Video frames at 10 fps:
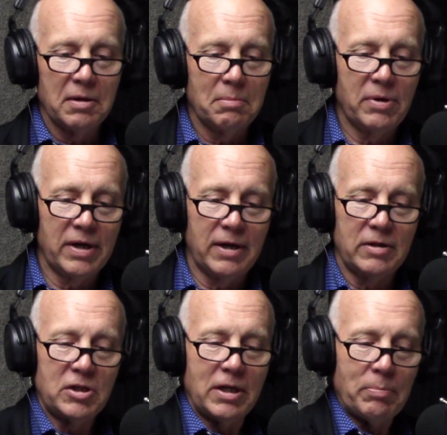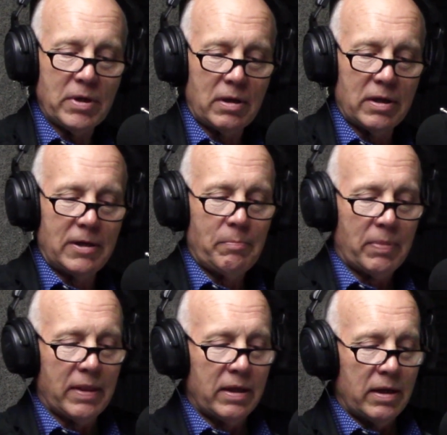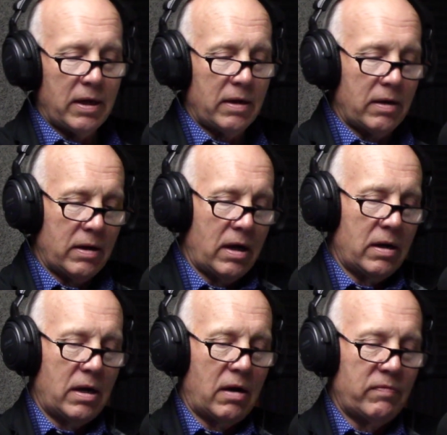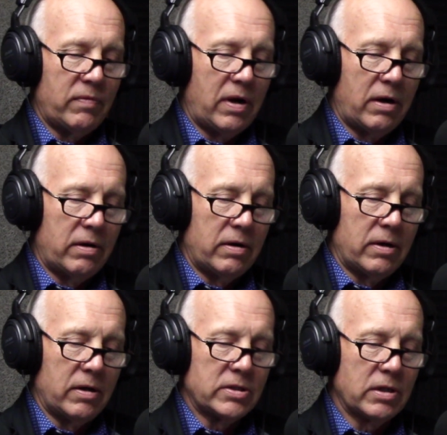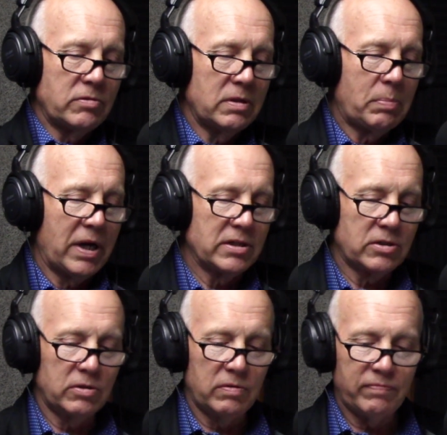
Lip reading: But typically, our associate pastor,